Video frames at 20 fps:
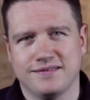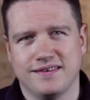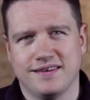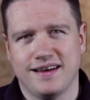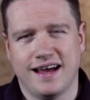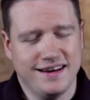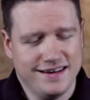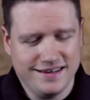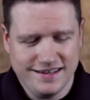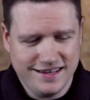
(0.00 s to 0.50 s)

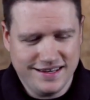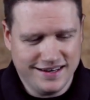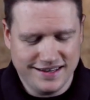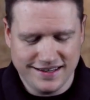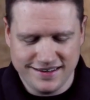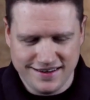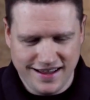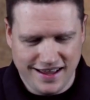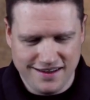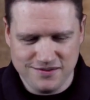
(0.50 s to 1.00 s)
I didn't get
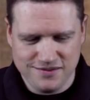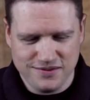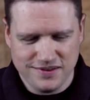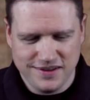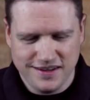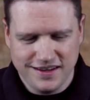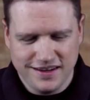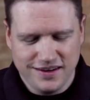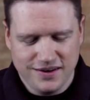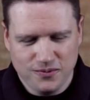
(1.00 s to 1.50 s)
it.
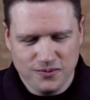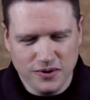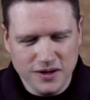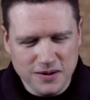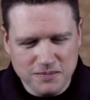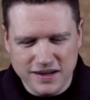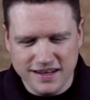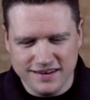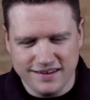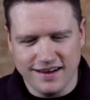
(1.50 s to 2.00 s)
What
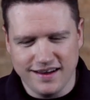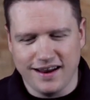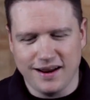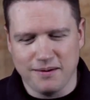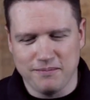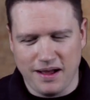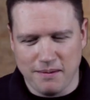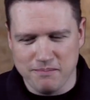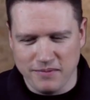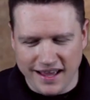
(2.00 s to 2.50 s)
do you mean, God?
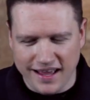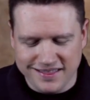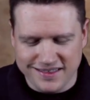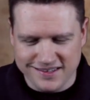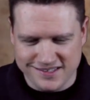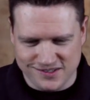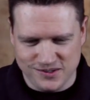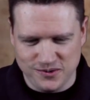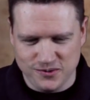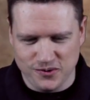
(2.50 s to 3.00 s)
I'm like
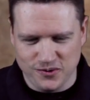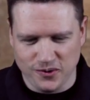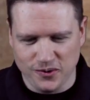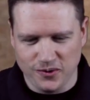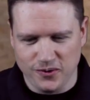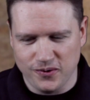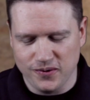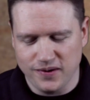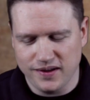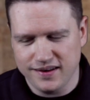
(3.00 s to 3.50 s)
this little
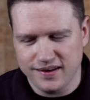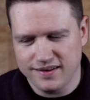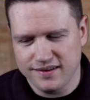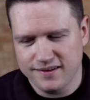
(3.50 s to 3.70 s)
girl.